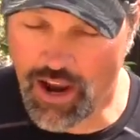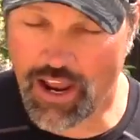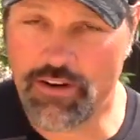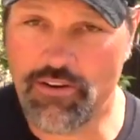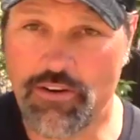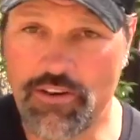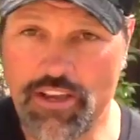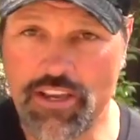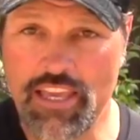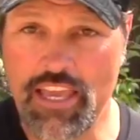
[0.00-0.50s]
I
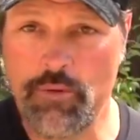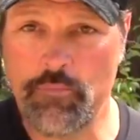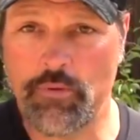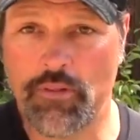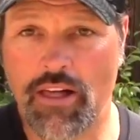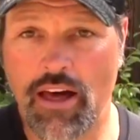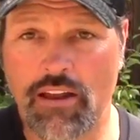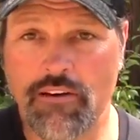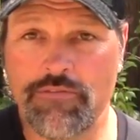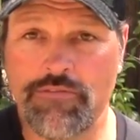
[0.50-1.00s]
know you keep a
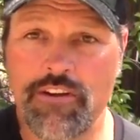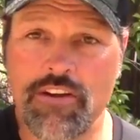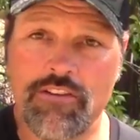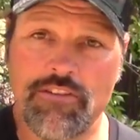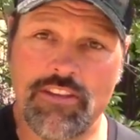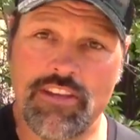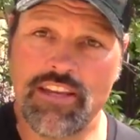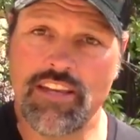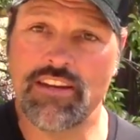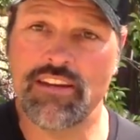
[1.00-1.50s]
lot of
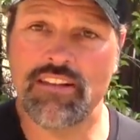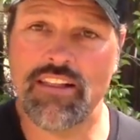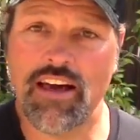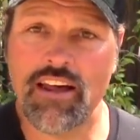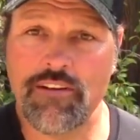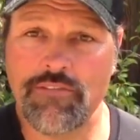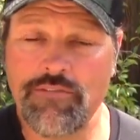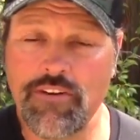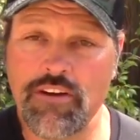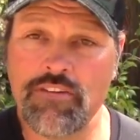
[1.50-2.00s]
fish, you eat a
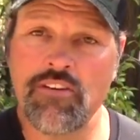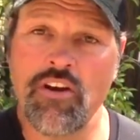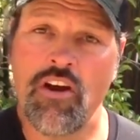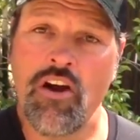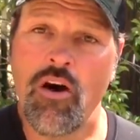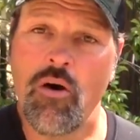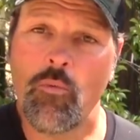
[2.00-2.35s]
lot of fish